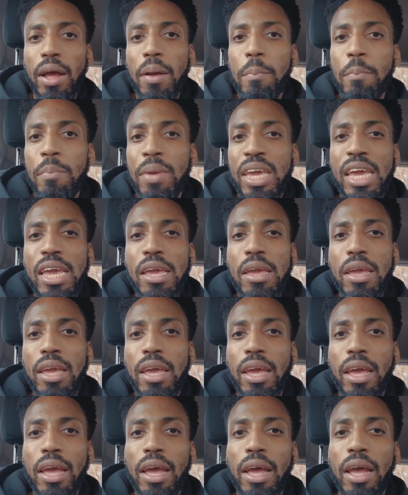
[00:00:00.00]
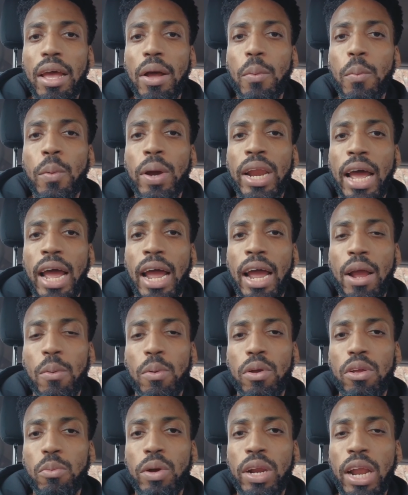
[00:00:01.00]
Me, when I
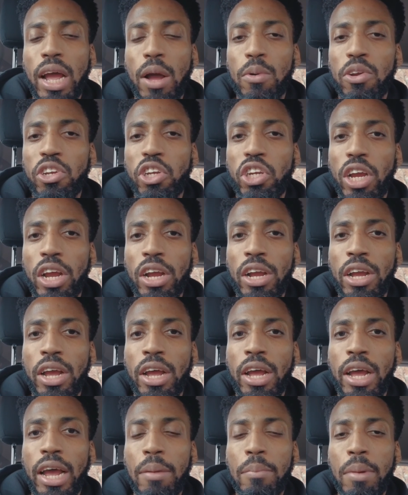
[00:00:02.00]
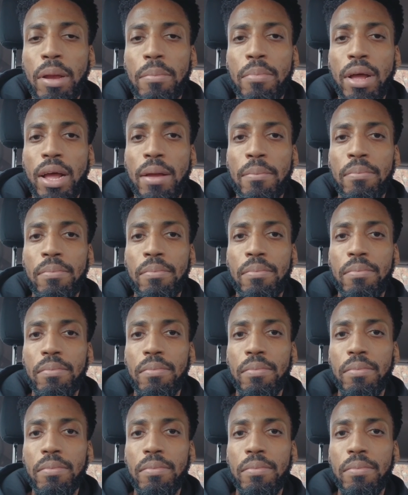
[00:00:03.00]
was younger, and my mum,